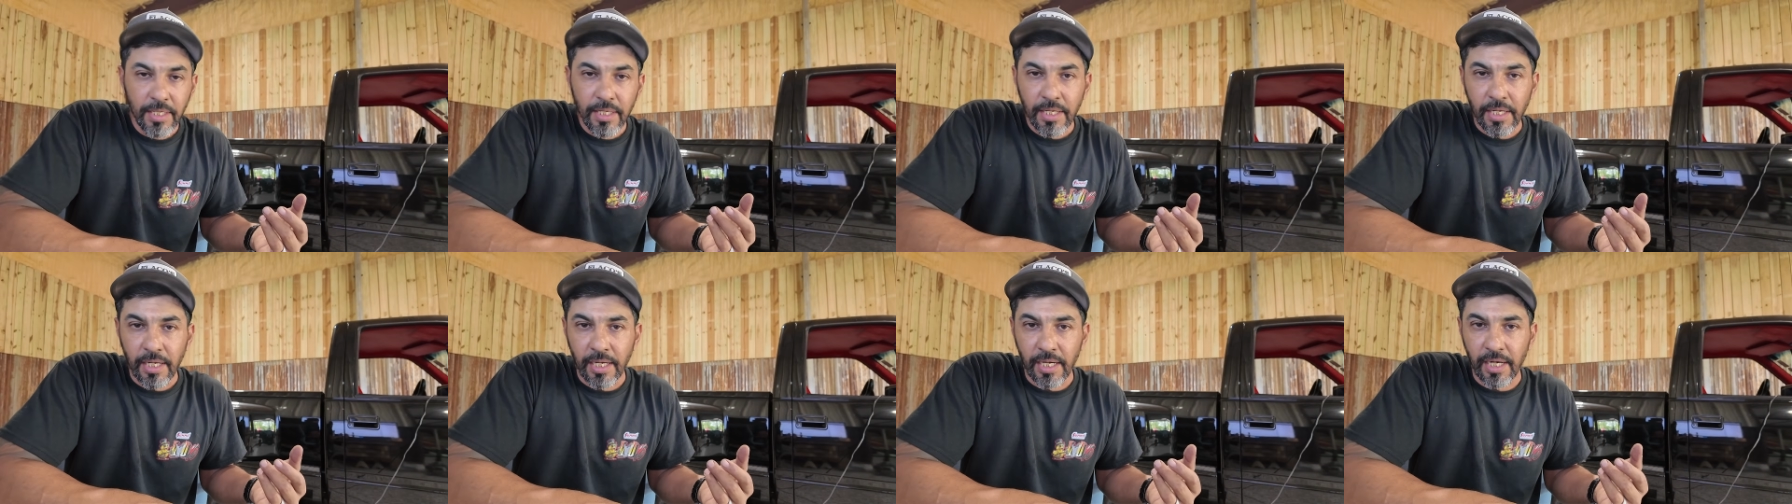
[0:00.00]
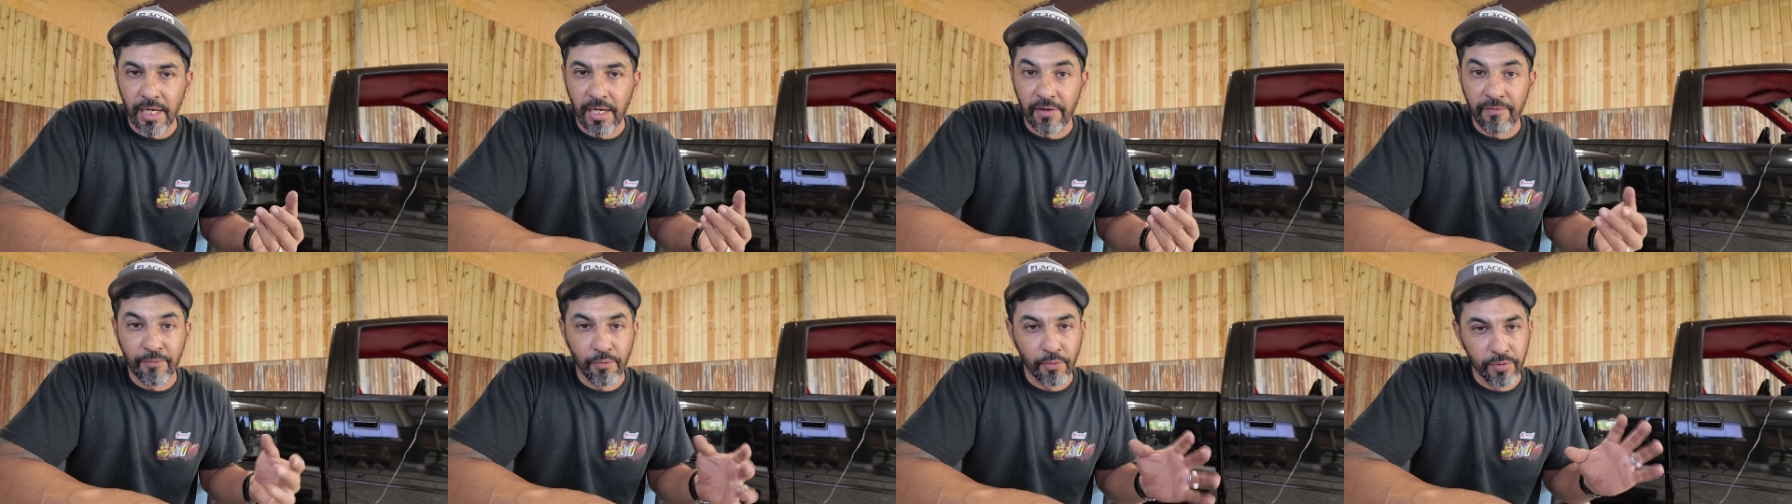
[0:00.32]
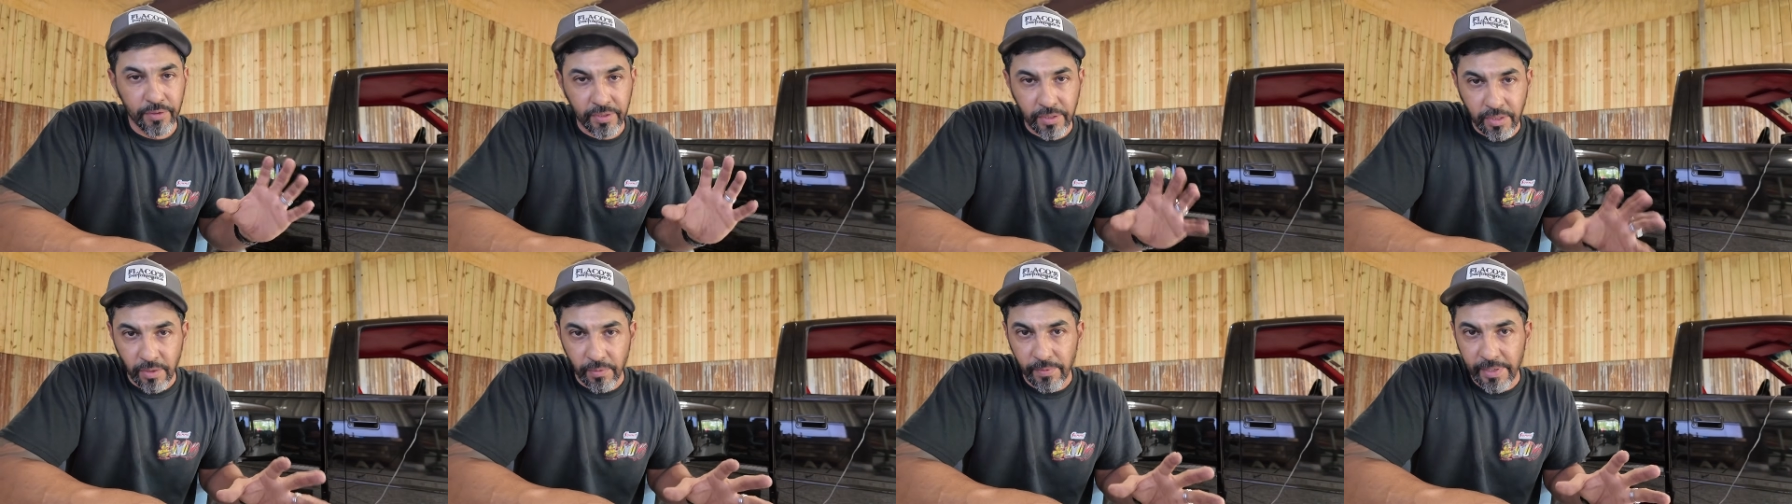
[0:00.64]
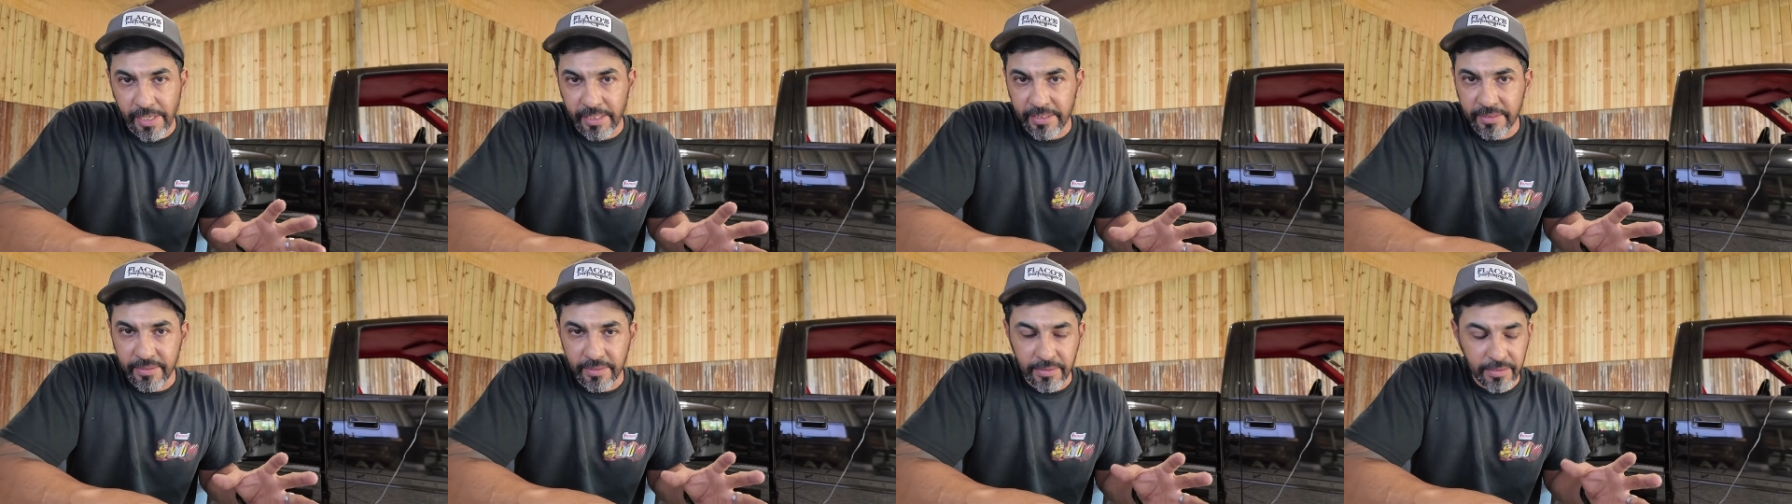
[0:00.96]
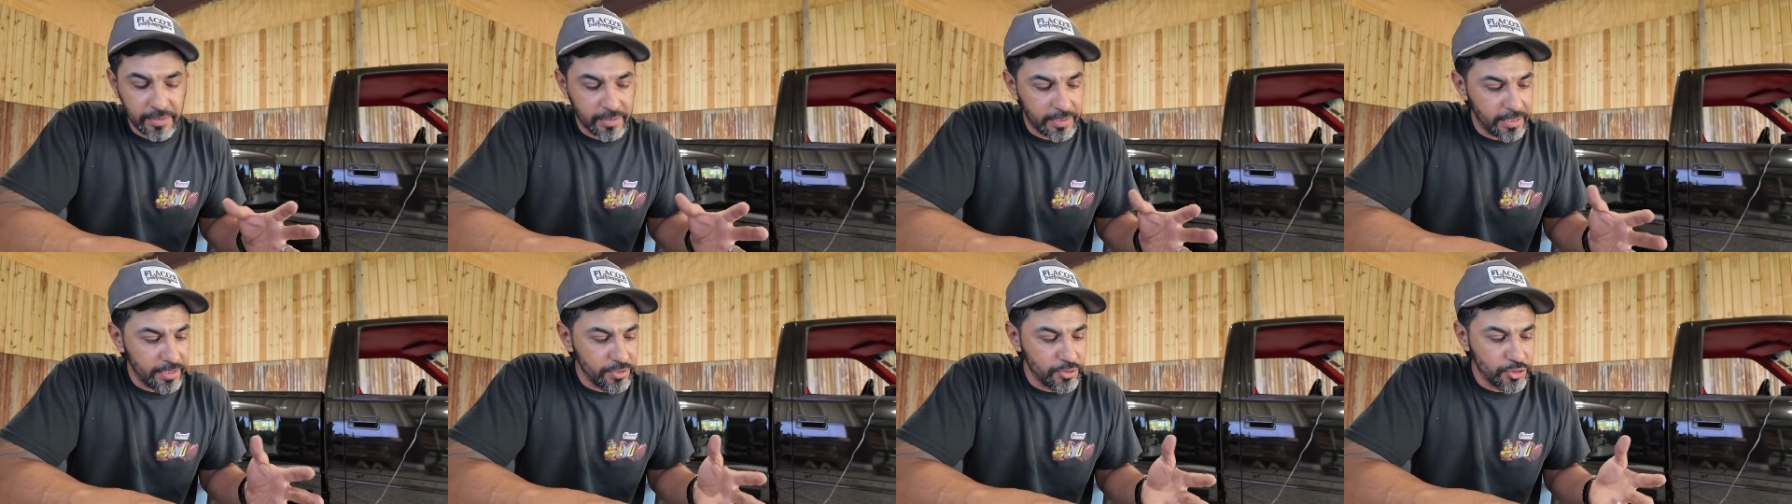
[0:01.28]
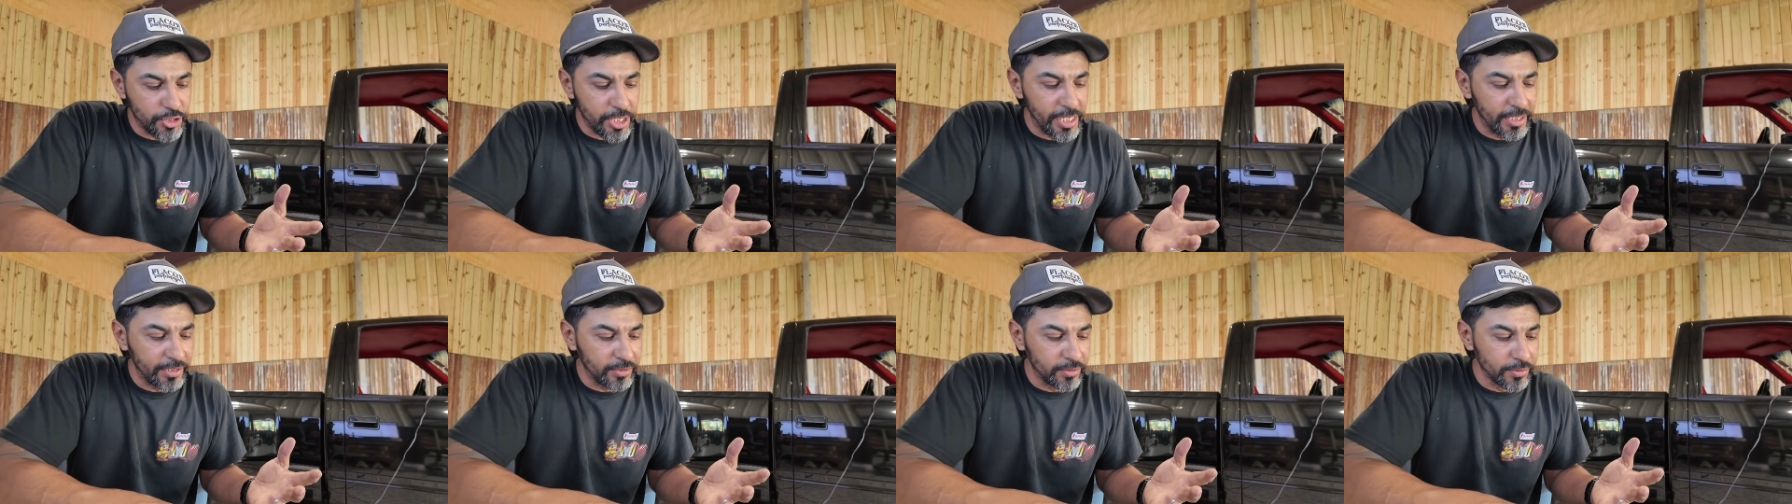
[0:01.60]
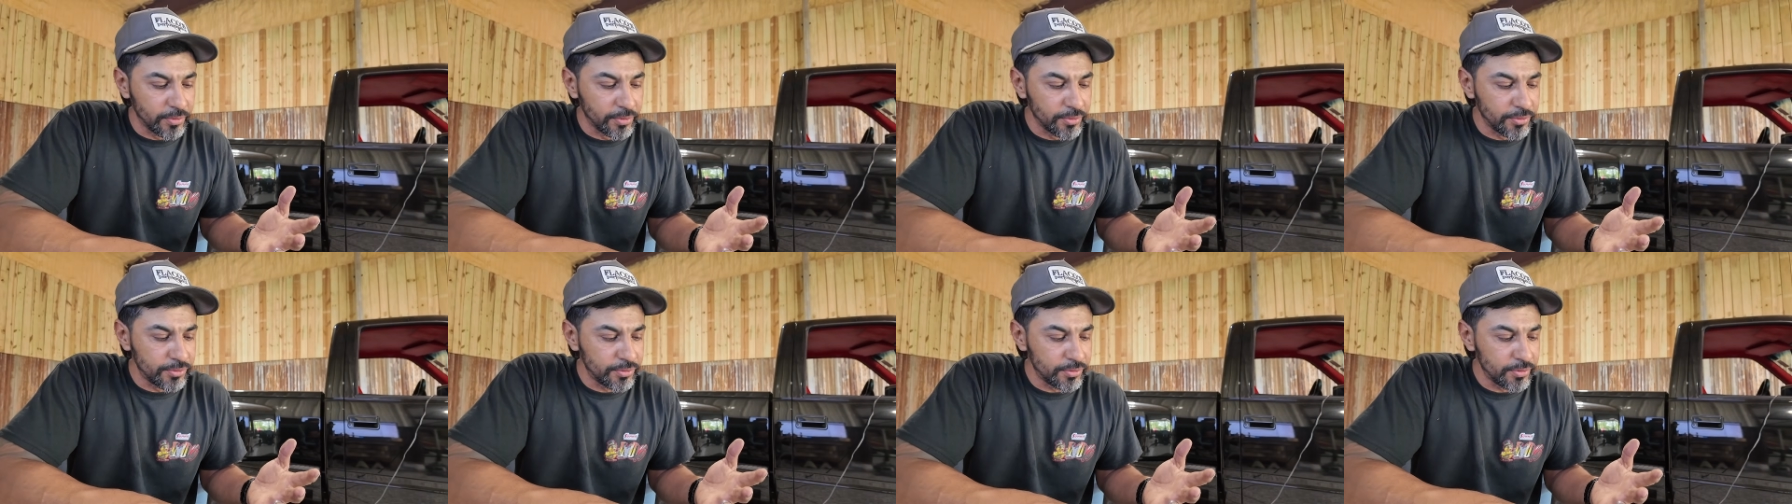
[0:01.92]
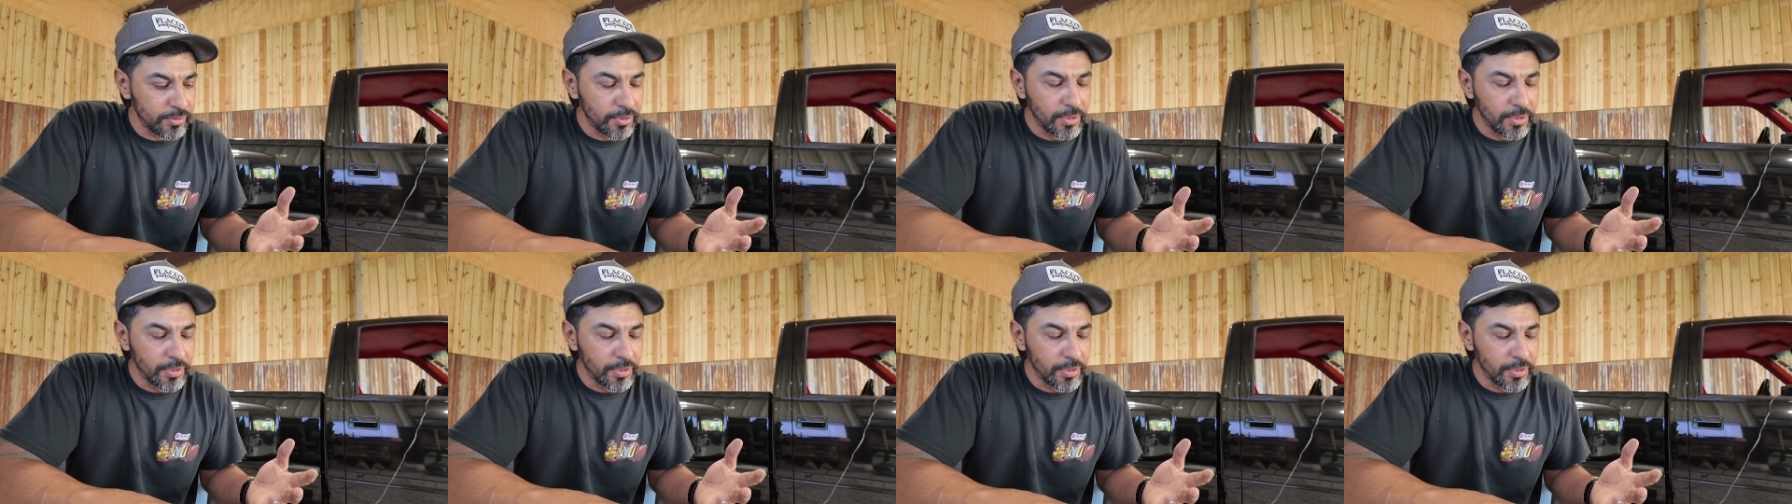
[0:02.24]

for the correct injectors,